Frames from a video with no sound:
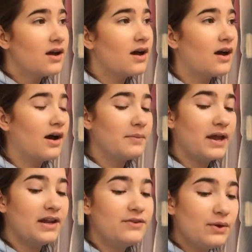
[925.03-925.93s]
And
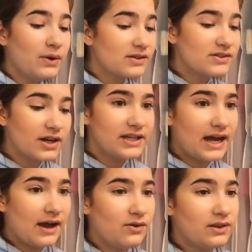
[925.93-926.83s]
if you are starting
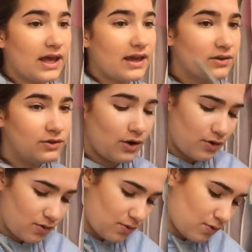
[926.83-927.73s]
now, like,
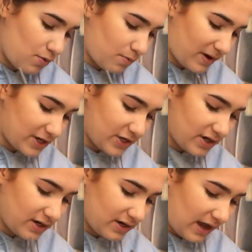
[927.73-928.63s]
no pressure.